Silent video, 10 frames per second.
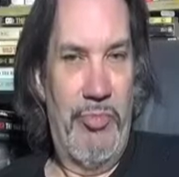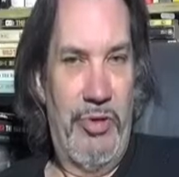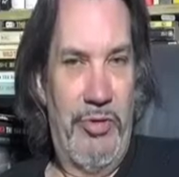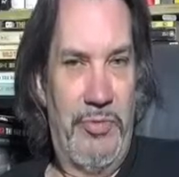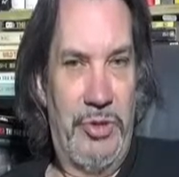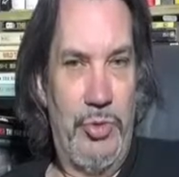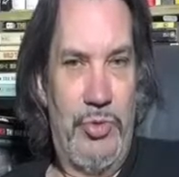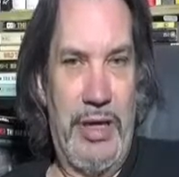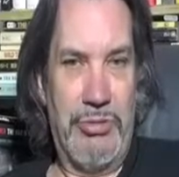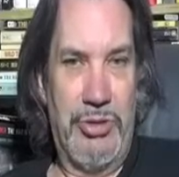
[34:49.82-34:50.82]
of
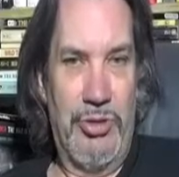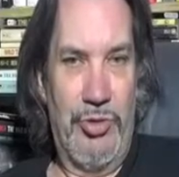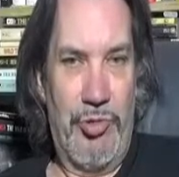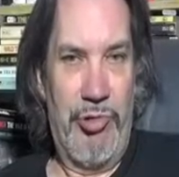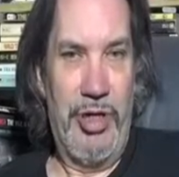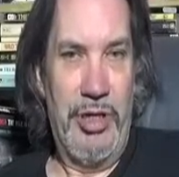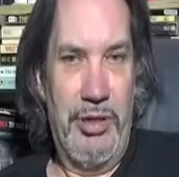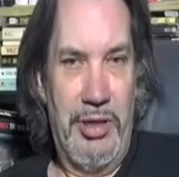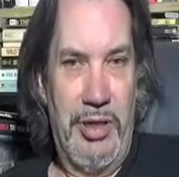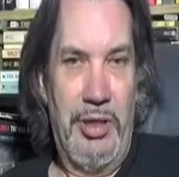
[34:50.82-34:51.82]
2003,
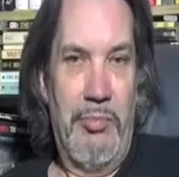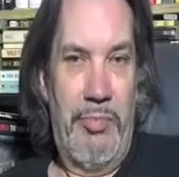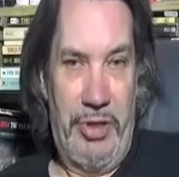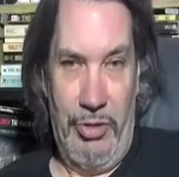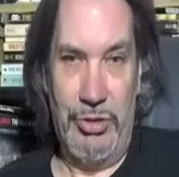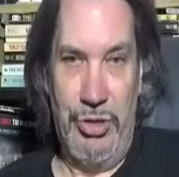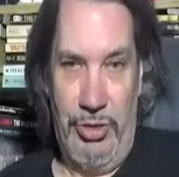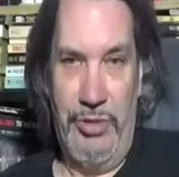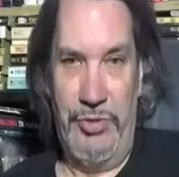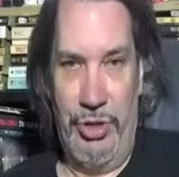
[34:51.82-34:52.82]
because, you know,
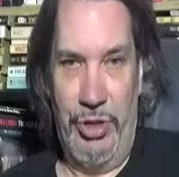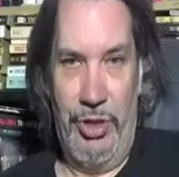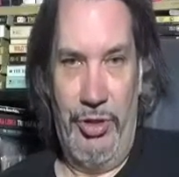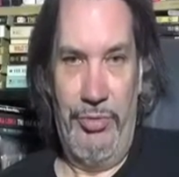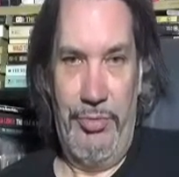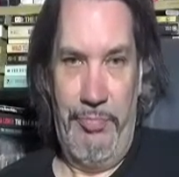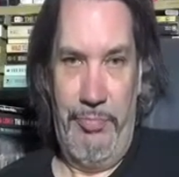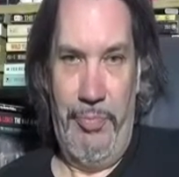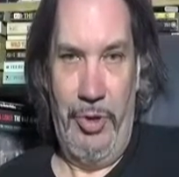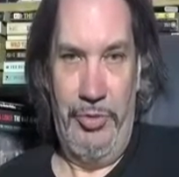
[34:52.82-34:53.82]
you've shot it on
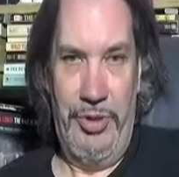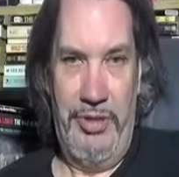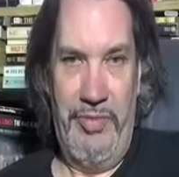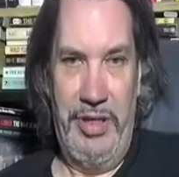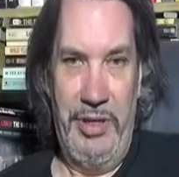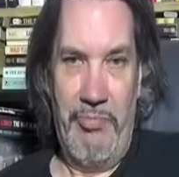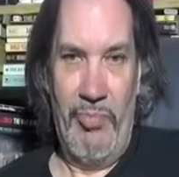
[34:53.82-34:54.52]
DV,